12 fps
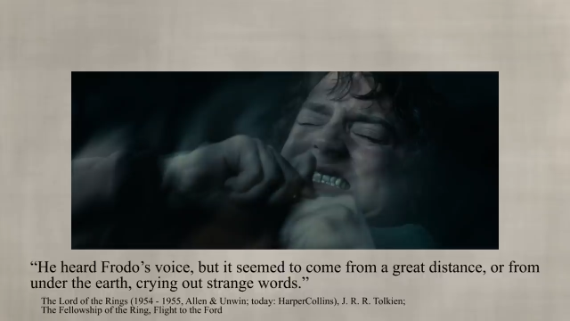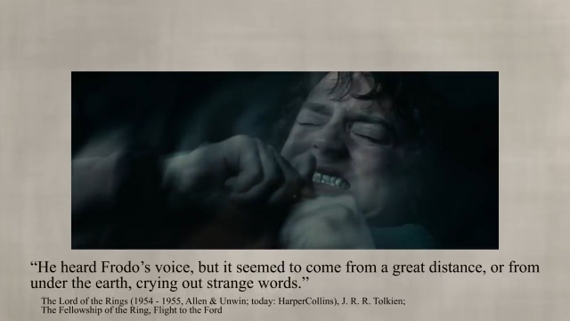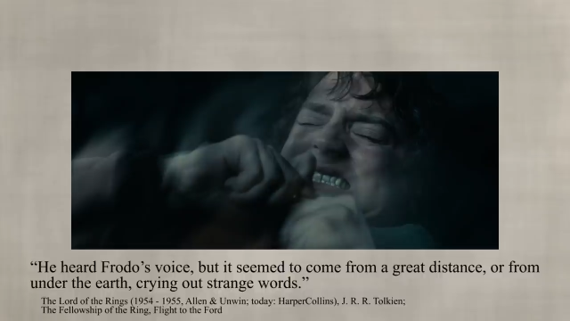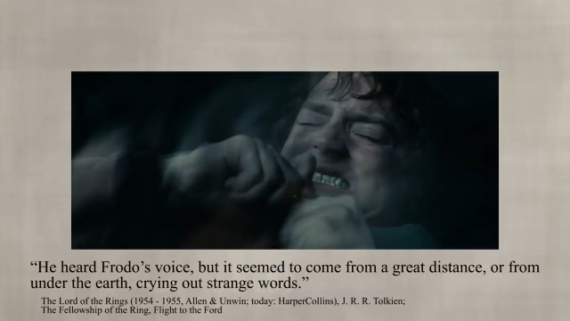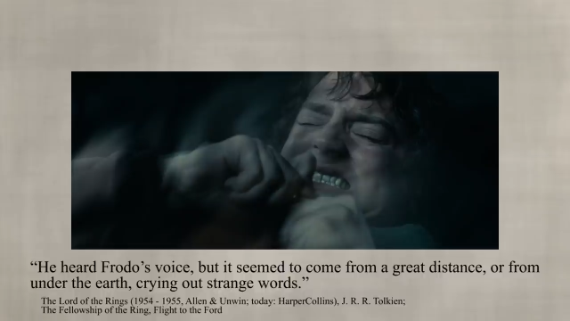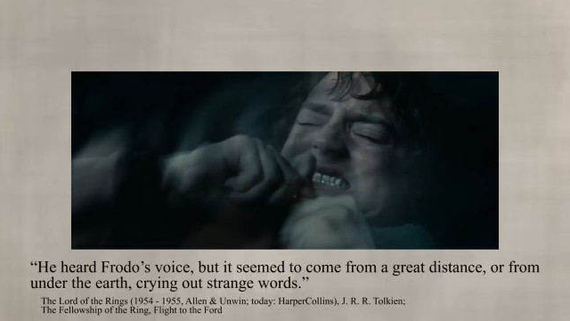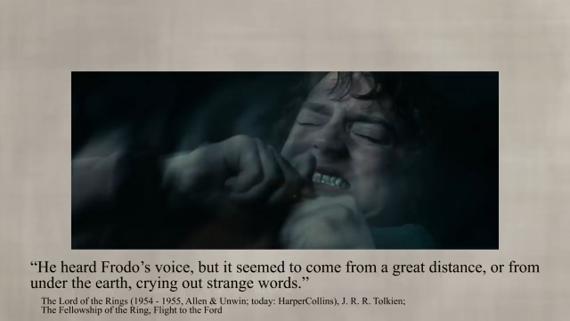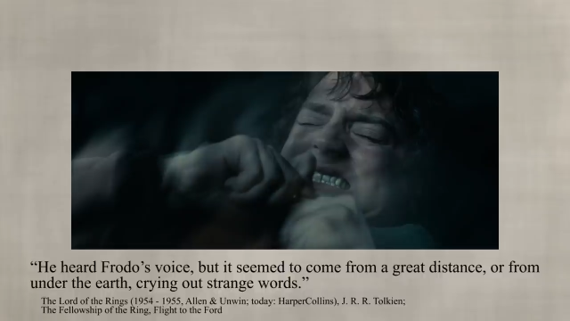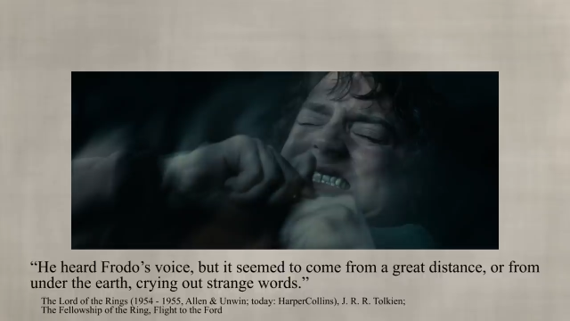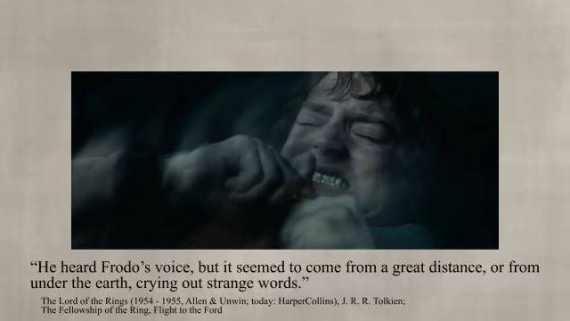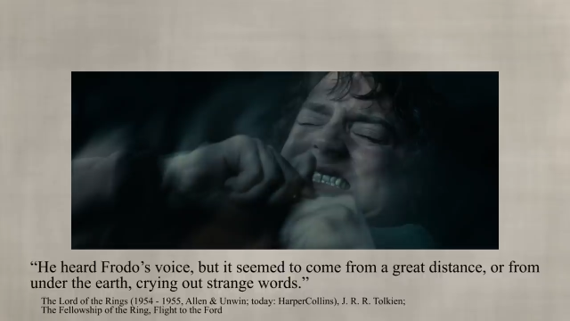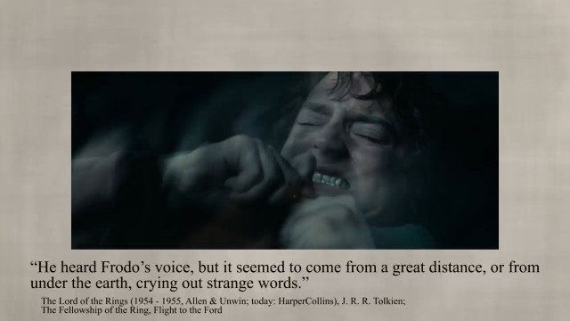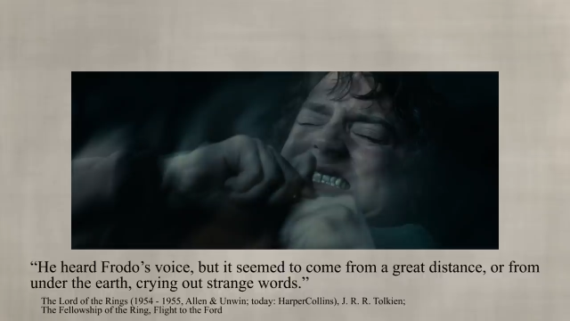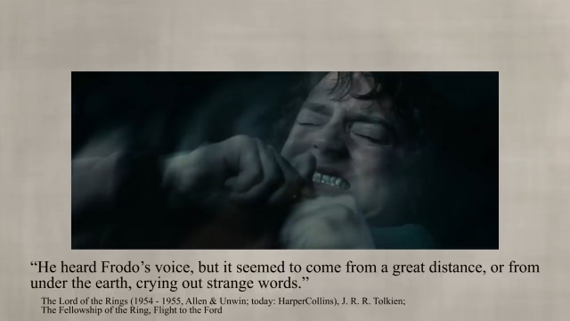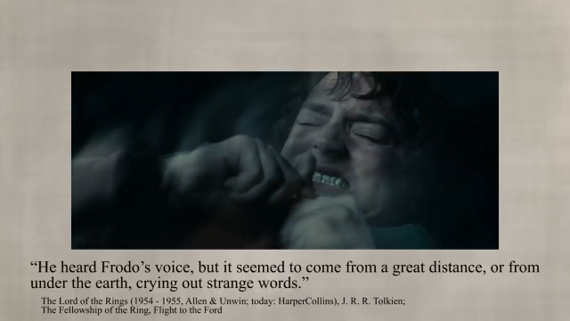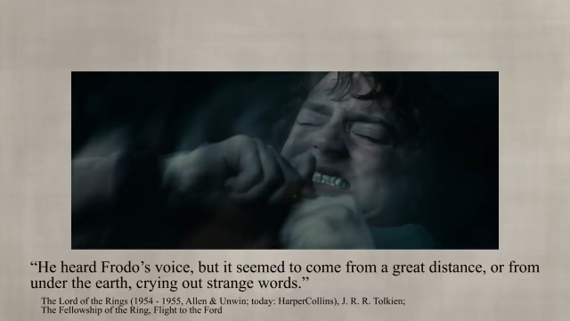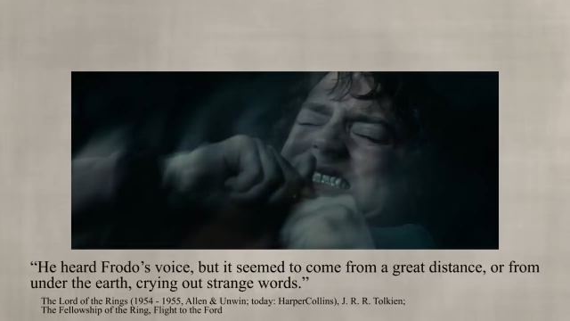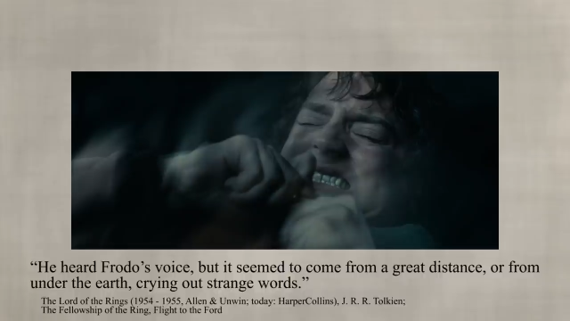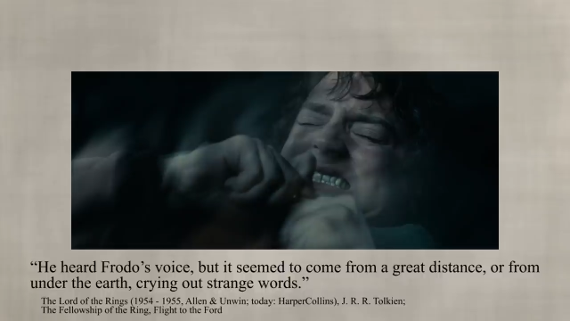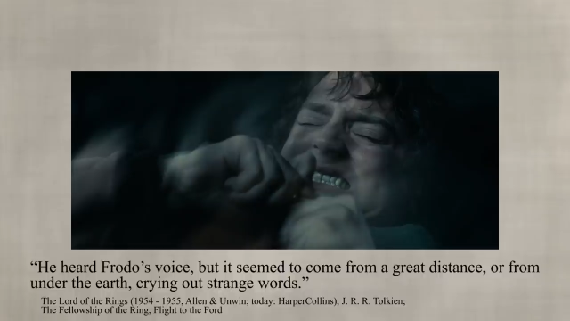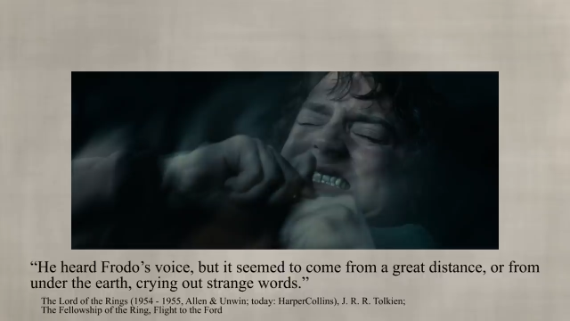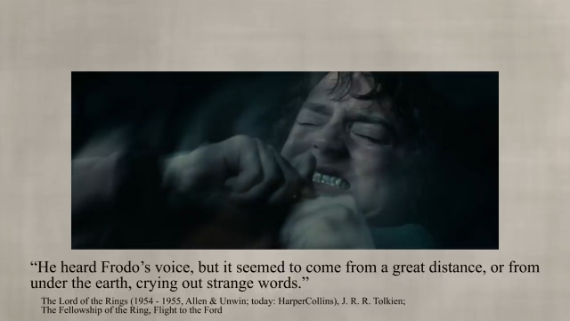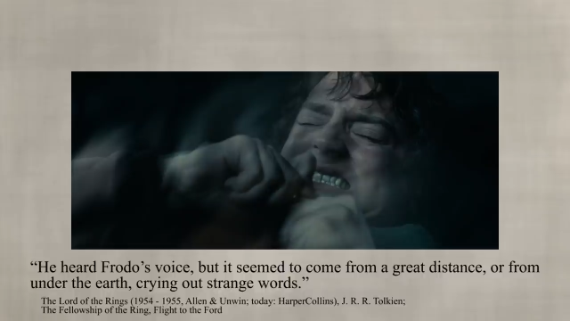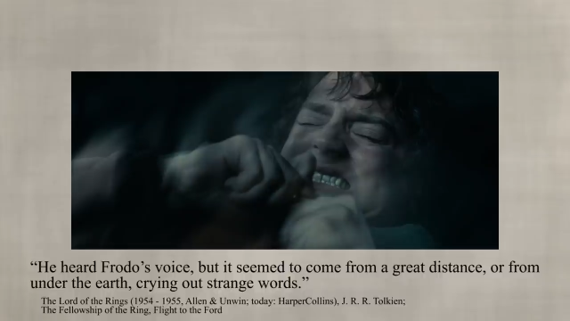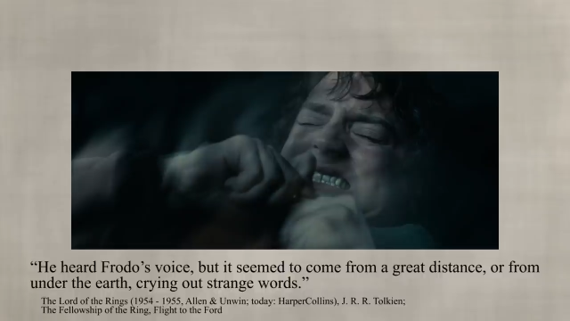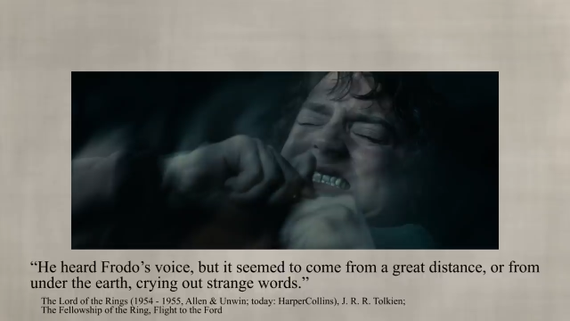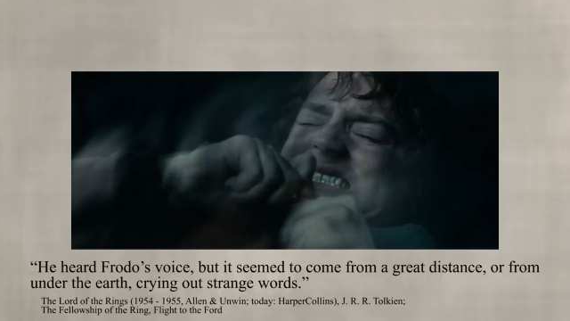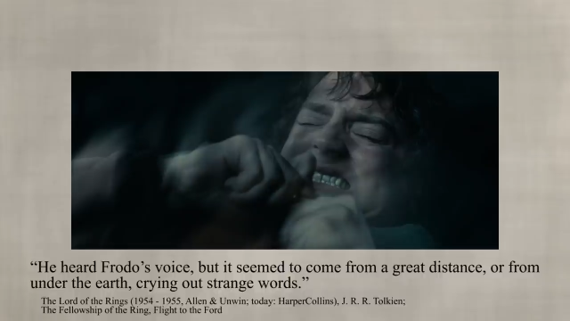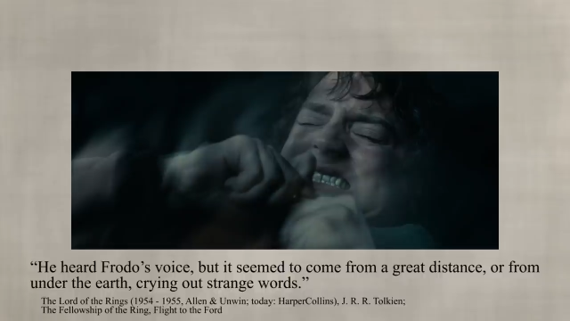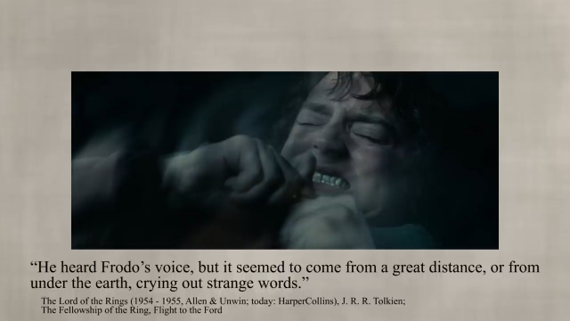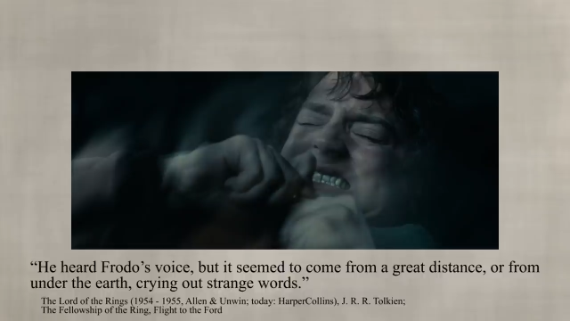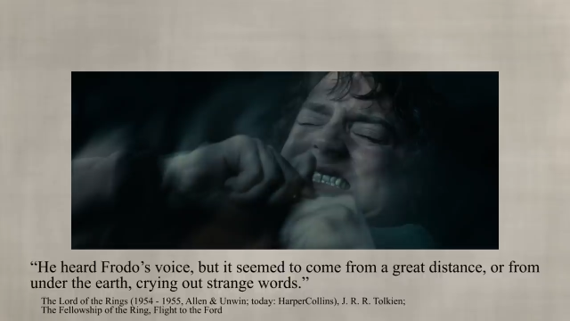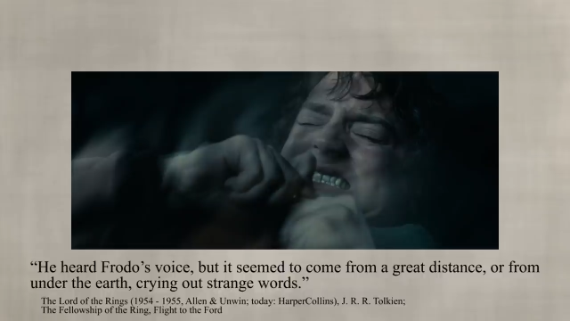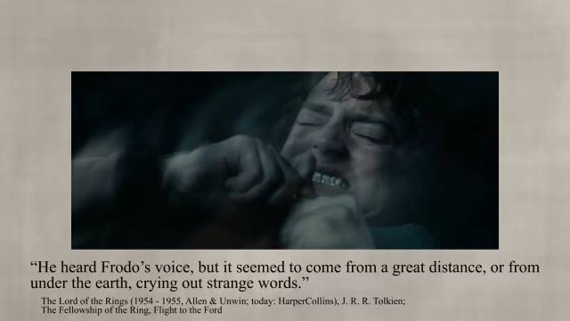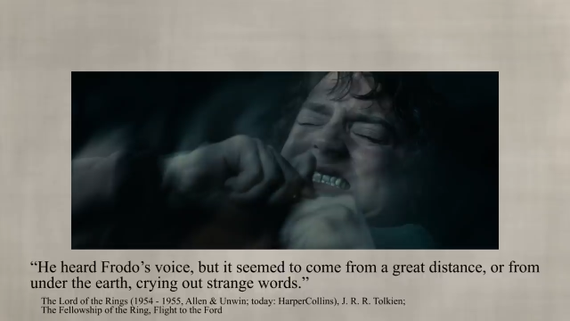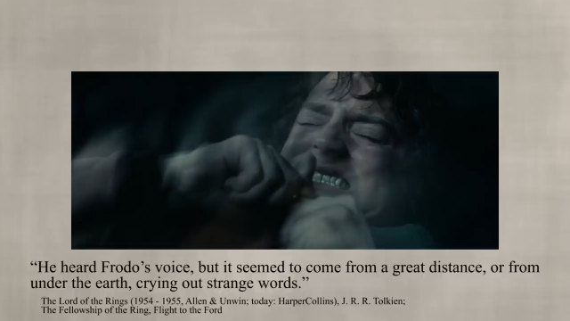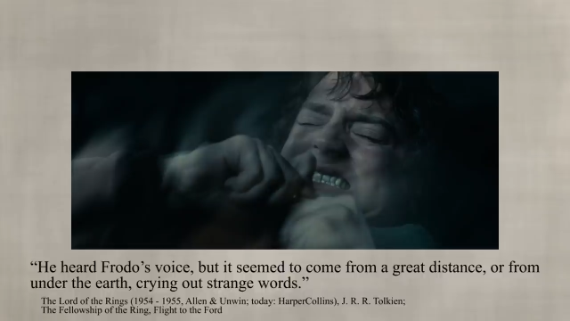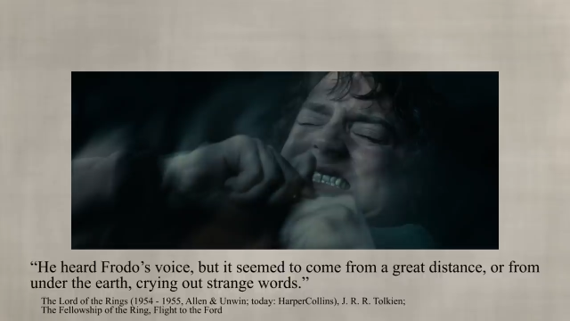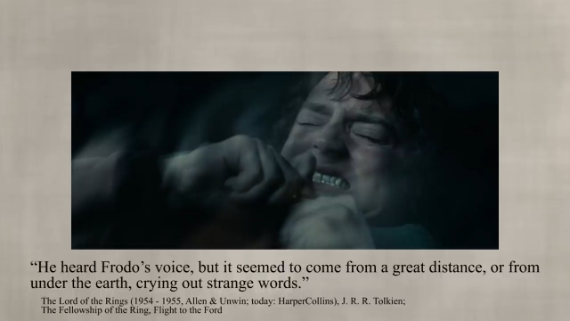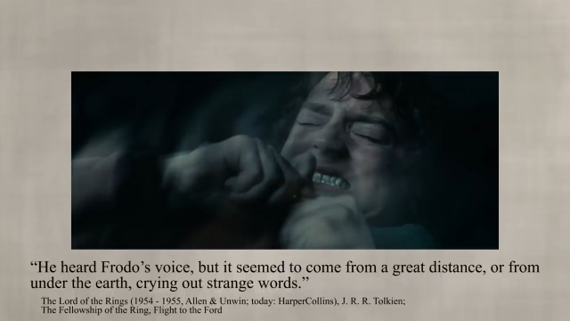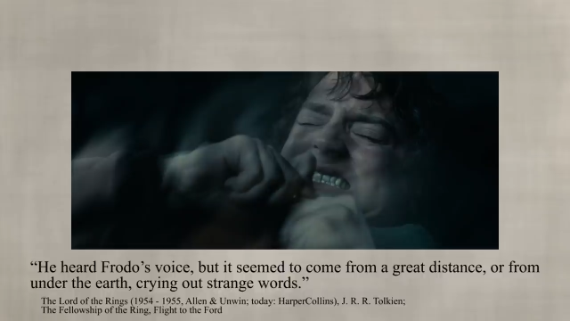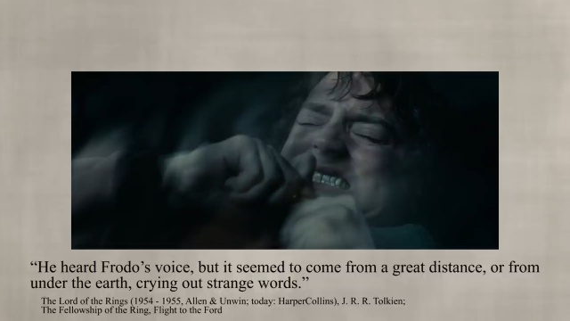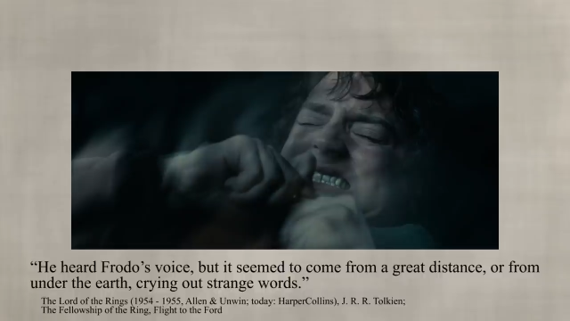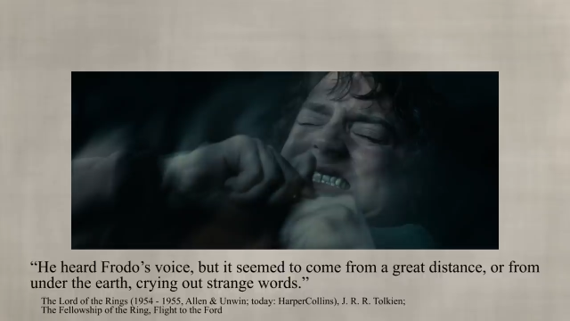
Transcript: [unreadable: no face in view]